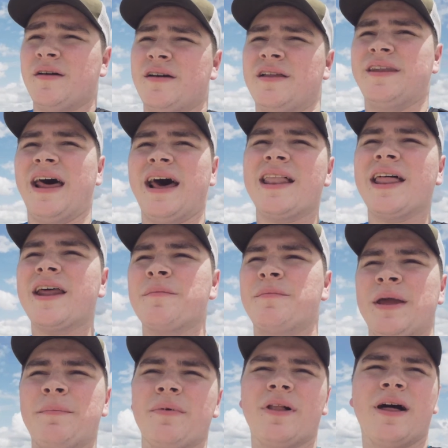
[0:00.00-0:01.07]
Not a lot of
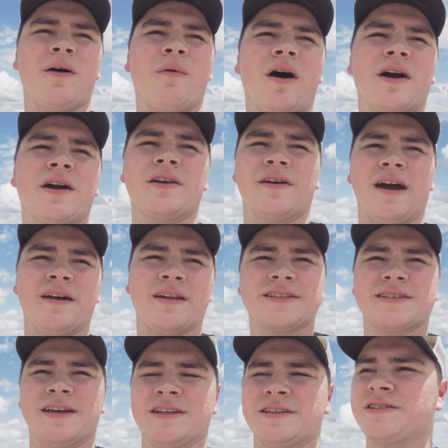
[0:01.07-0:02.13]
people out walking
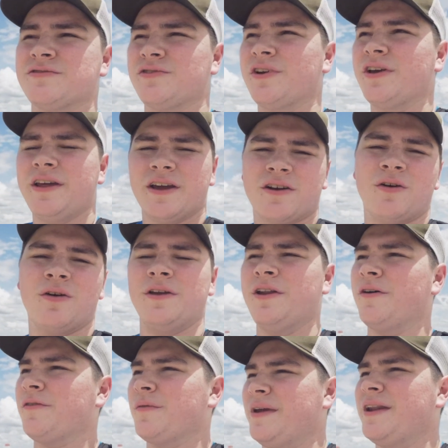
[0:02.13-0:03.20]
around. It's really you
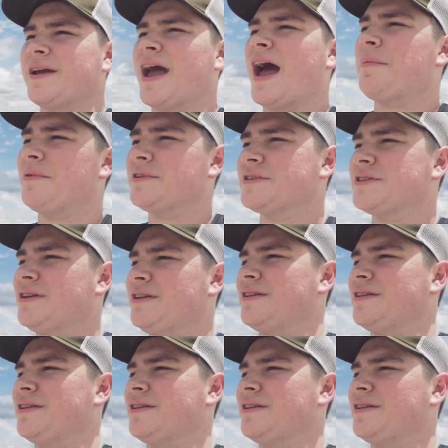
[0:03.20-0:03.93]
know, for being a capital city,